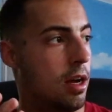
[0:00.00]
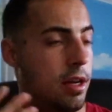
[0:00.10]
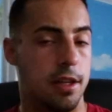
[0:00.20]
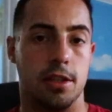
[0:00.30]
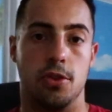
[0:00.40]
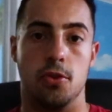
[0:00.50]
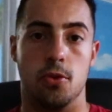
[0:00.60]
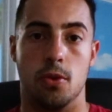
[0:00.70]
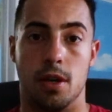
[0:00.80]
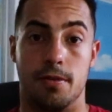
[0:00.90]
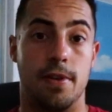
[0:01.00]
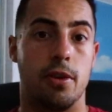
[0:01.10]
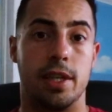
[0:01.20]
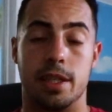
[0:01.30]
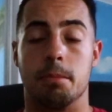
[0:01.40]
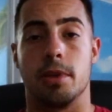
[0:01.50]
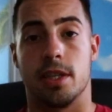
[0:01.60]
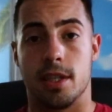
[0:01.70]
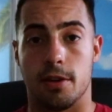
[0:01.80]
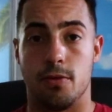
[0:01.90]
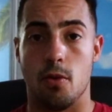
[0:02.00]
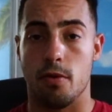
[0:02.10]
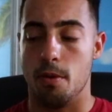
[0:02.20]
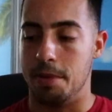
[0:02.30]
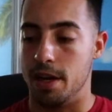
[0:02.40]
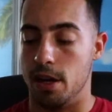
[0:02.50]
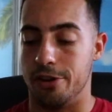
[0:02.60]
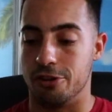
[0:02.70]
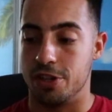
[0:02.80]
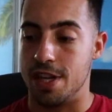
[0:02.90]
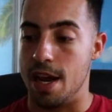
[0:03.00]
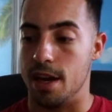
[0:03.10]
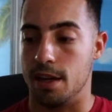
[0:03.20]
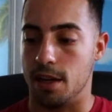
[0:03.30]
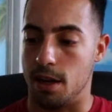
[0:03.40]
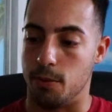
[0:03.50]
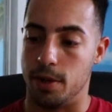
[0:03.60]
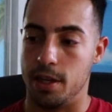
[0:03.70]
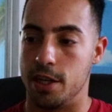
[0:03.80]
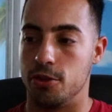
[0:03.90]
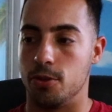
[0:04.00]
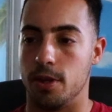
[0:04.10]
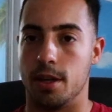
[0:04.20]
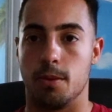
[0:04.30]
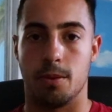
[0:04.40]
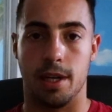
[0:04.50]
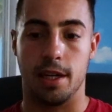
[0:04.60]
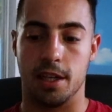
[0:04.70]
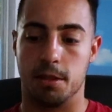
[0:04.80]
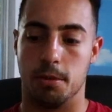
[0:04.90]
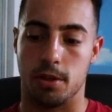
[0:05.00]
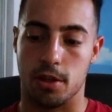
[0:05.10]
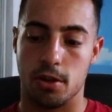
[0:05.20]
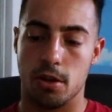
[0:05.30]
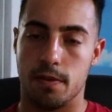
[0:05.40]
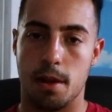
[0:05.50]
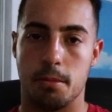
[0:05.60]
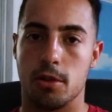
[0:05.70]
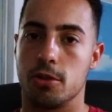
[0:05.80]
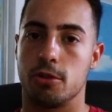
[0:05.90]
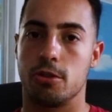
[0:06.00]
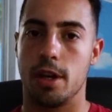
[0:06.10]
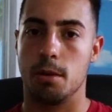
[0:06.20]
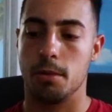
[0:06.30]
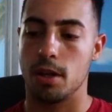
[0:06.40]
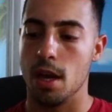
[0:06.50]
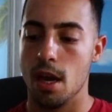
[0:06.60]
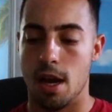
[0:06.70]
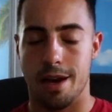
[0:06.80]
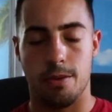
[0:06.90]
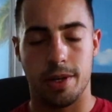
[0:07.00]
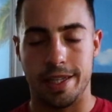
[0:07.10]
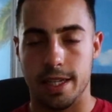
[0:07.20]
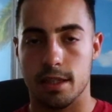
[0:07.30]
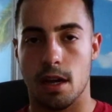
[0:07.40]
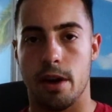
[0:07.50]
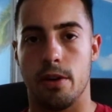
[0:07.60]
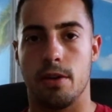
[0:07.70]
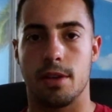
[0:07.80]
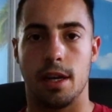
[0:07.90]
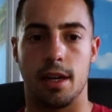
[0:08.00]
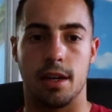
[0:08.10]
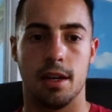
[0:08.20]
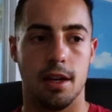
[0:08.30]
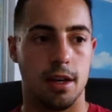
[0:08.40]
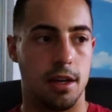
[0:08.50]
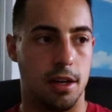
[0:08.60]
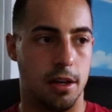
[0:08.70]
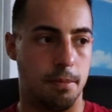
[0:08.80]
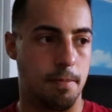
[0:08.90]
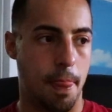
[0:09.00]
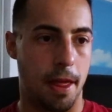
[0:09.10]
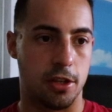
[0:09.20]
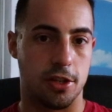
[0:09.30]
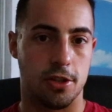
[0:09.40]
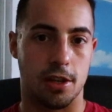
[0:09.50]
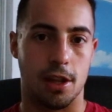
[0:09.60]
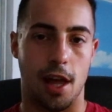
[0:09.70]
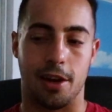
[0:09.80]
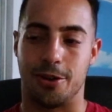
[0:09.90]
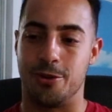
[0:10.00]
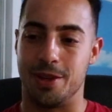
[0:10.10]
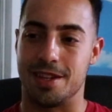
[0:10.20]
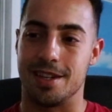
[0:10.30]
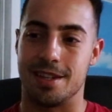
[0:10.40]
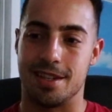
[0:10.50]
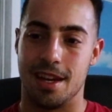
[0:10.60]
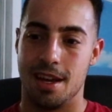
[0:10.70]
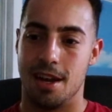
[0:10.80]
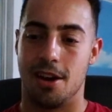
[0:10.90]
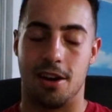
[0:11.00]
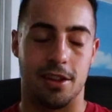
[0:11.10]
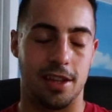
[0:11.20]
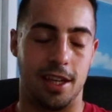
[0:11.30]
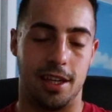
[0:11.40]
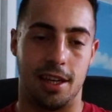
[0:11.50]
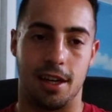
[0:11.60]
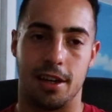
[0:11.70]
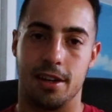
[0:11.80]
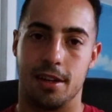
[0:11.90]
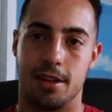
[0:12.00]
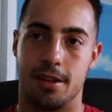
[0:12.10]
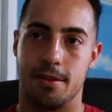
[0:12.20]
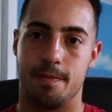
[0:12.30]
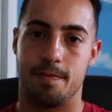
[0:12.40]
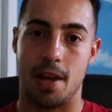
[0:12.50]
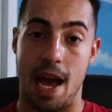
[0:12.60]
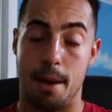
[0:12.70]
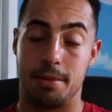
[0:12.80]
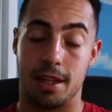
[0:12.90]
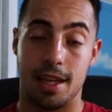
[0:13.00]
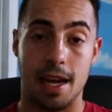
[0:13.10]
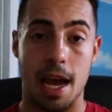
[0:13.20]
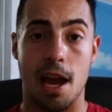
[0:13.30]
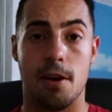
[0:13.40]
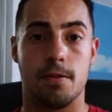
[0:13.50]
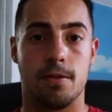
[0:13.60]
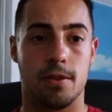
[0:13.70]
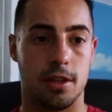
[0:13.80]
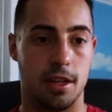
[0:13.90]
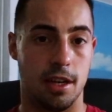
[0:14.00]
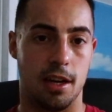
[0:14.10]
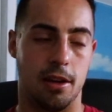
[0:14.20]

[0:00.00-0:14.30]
into a very simplistic form for me to understand, and I really enjoyed reading this book, the Certified Personal Trainer book. I didn't read the entire thing. I just took a lot of quizzes on the app that they have, and they